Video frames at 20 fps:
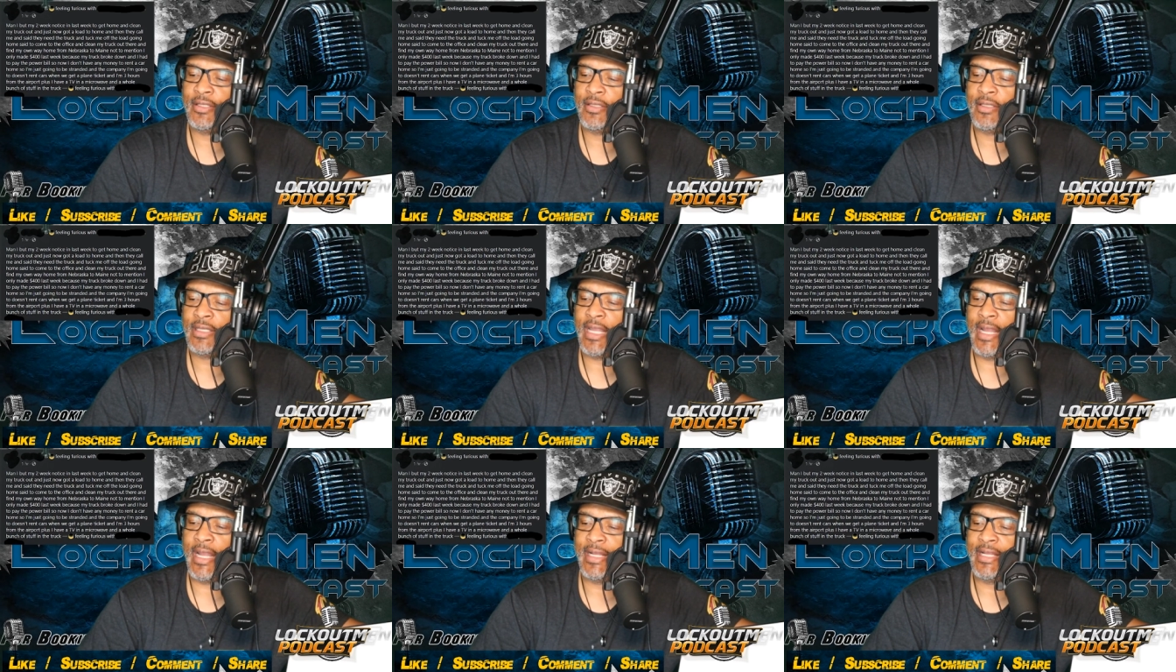
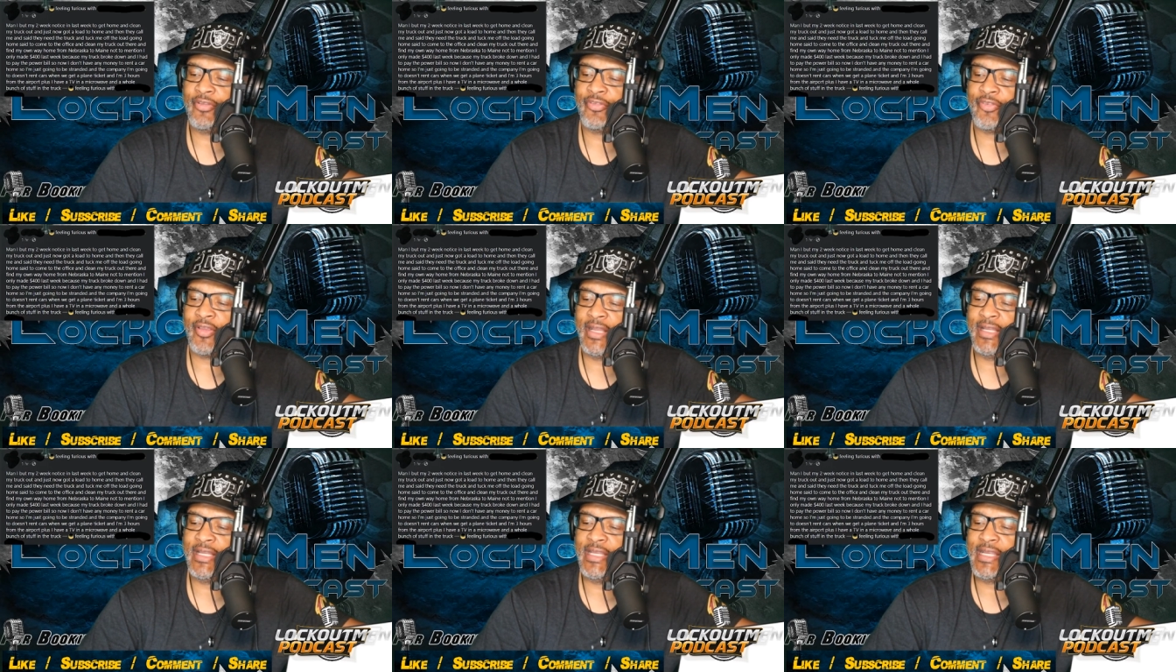Yeah, he
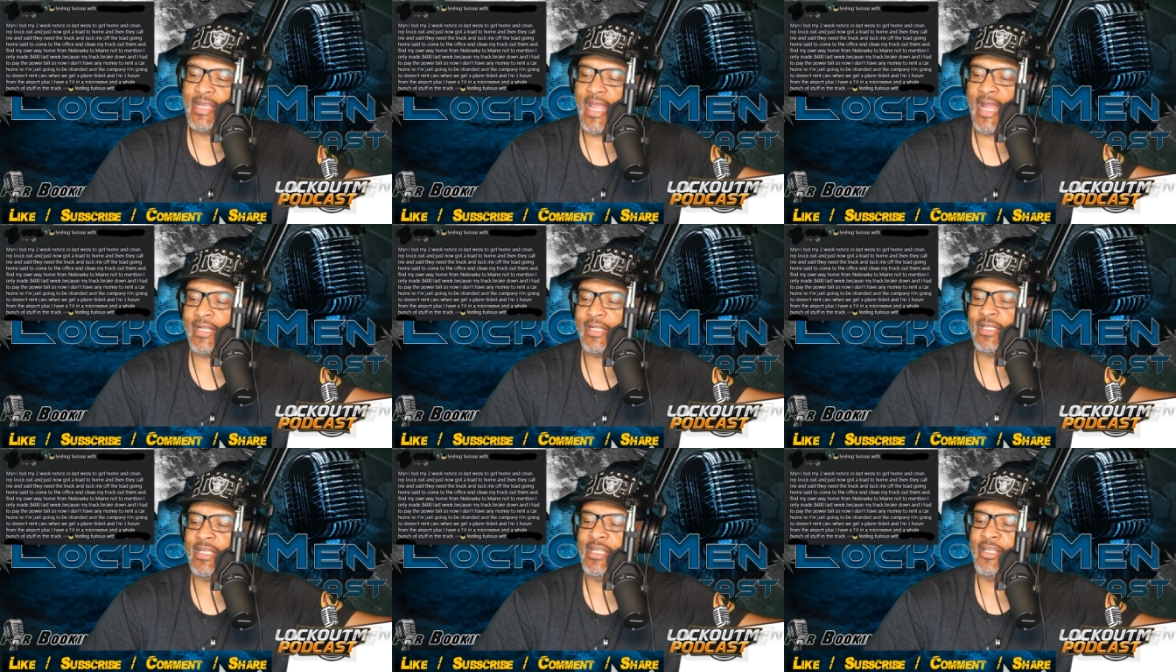said he
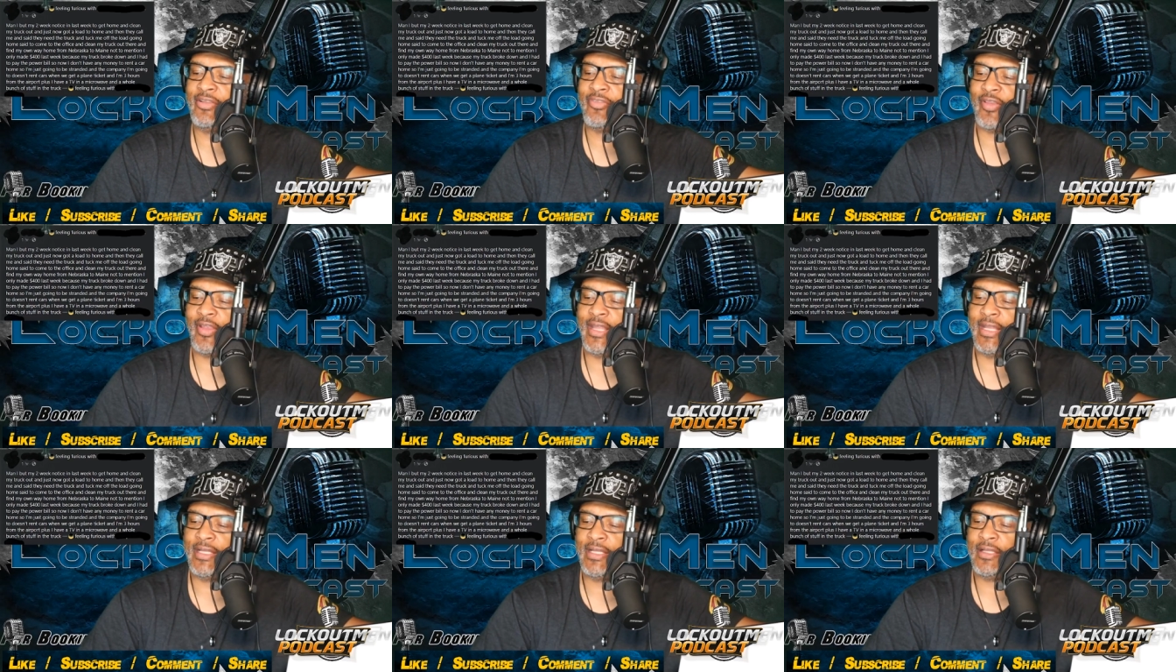got, he
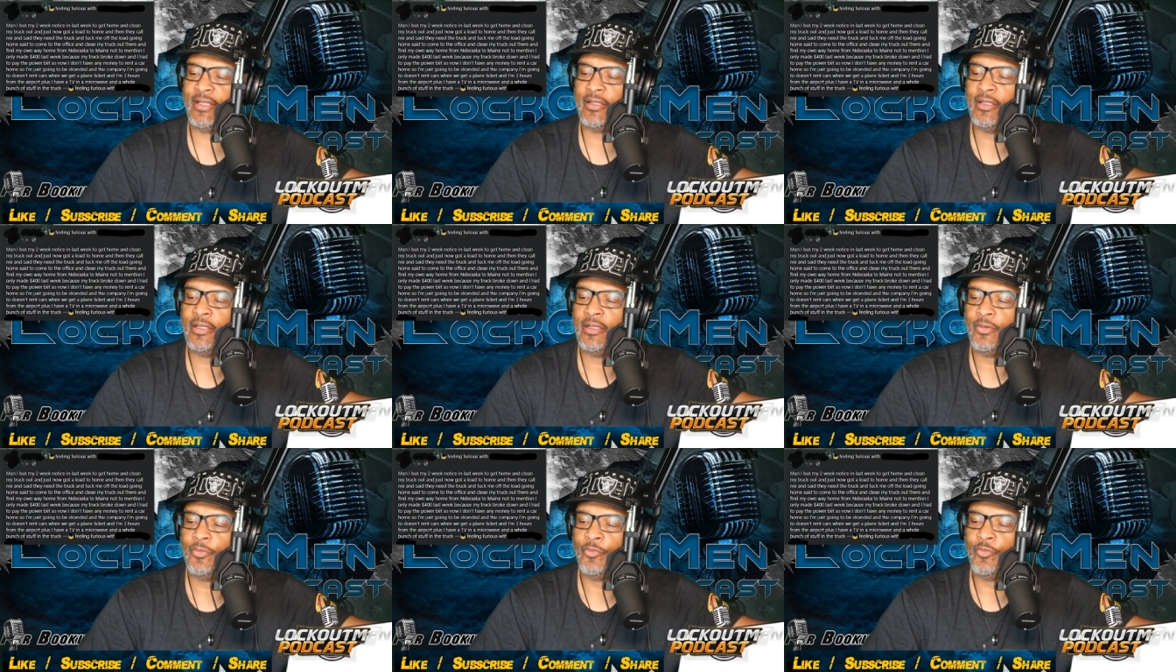said
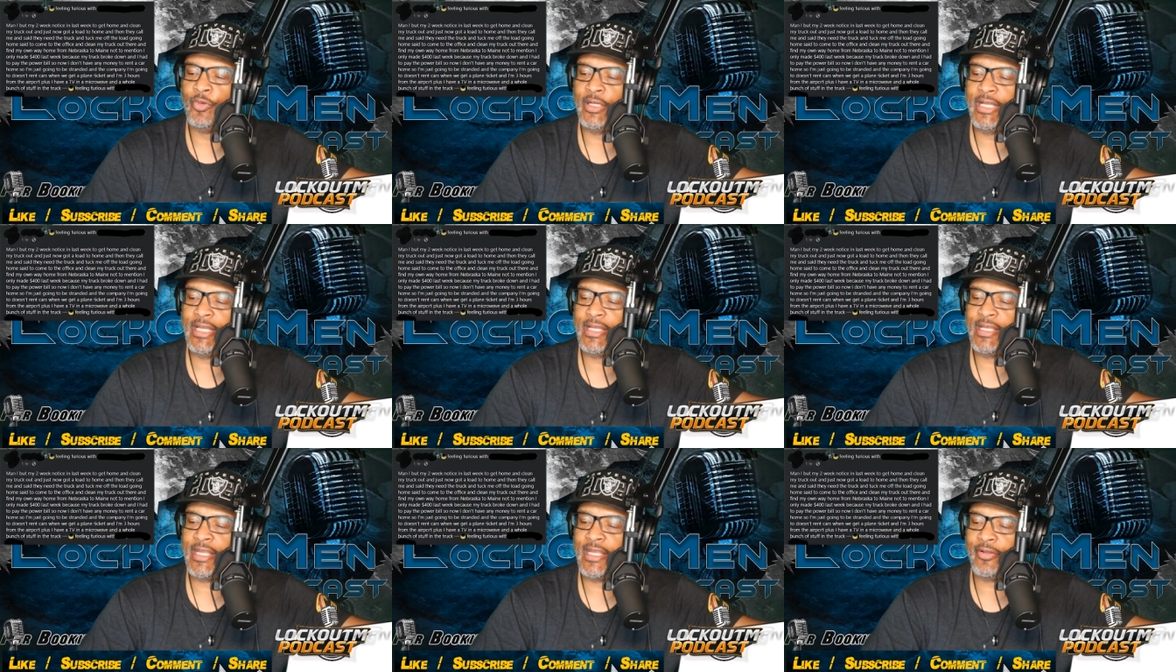when
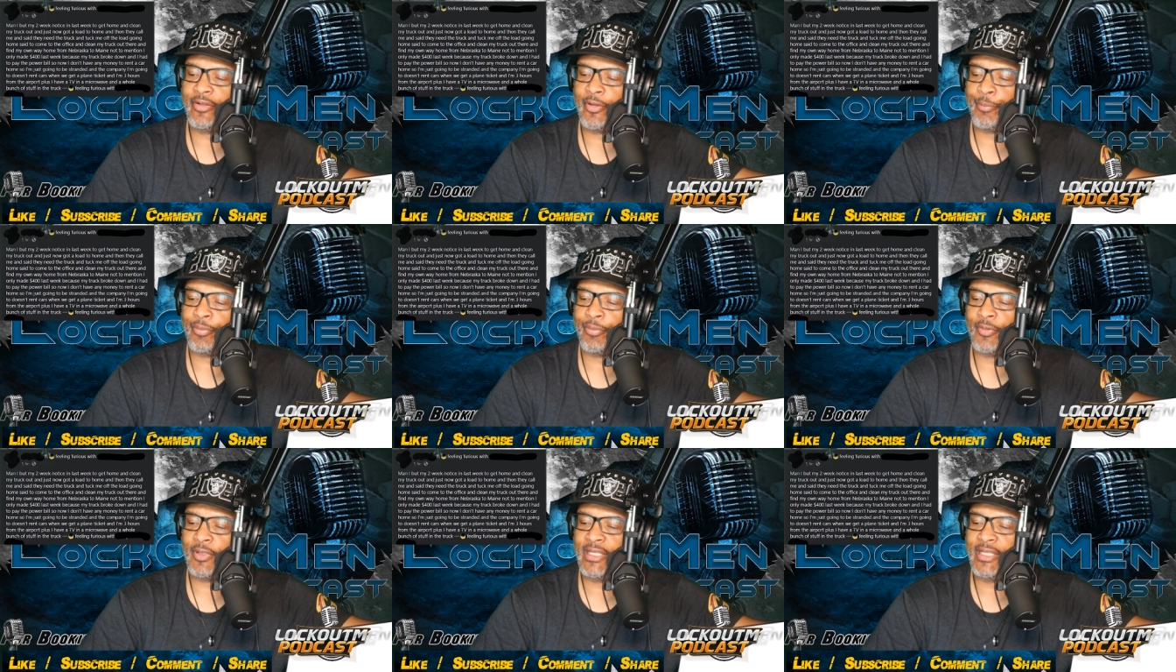he get the,
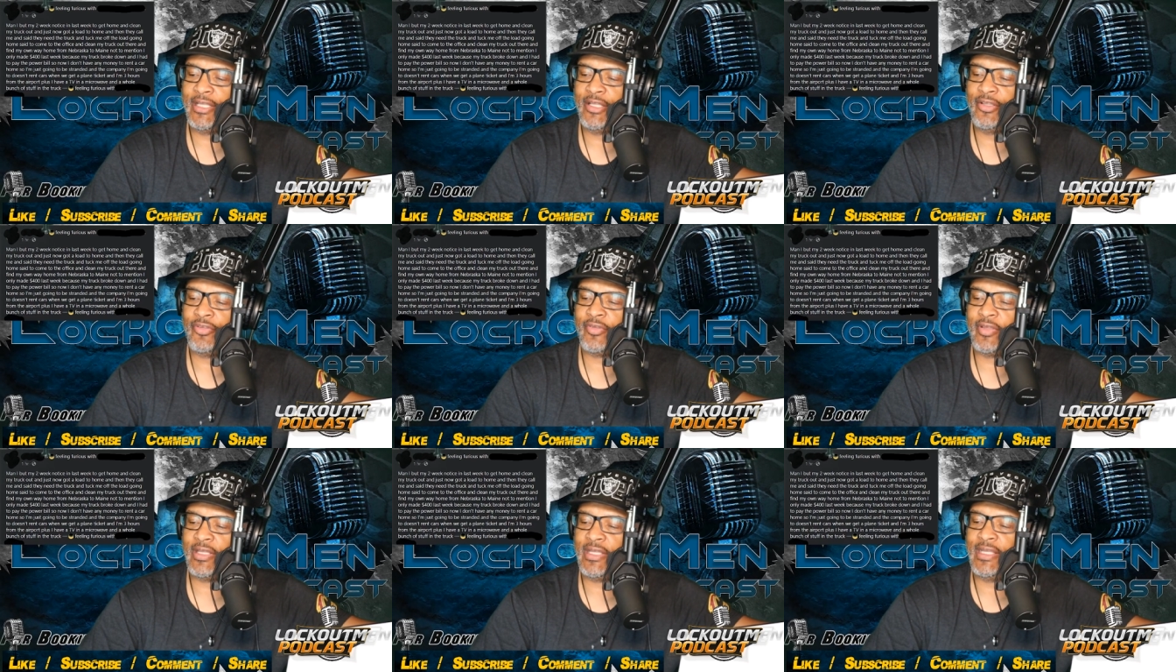
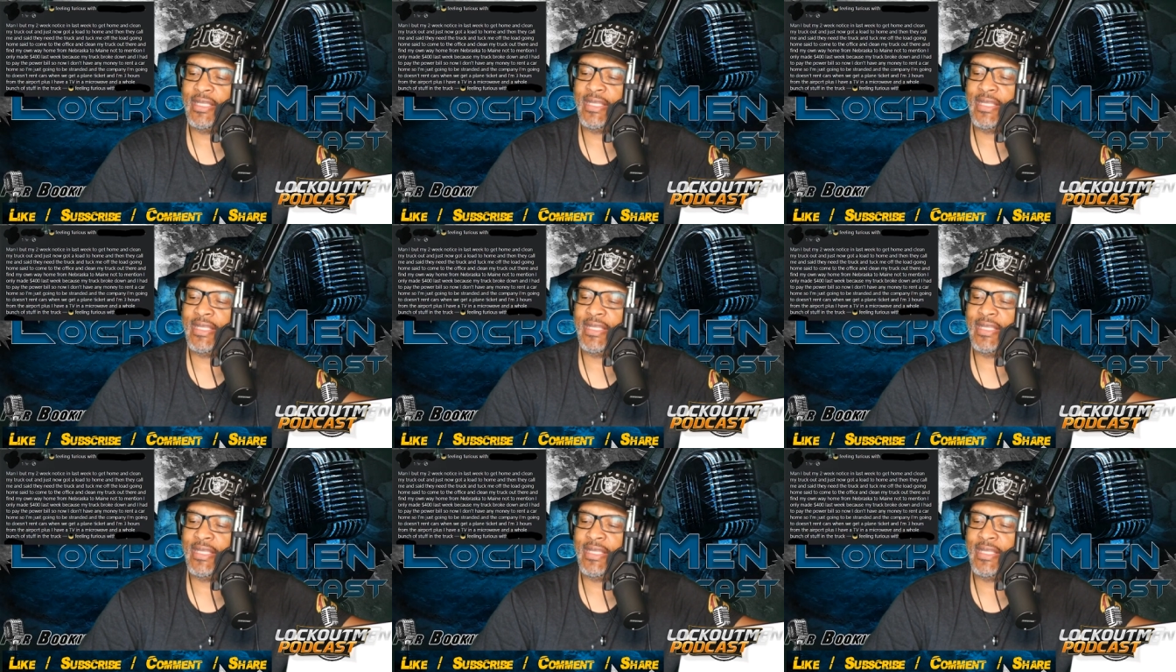he's,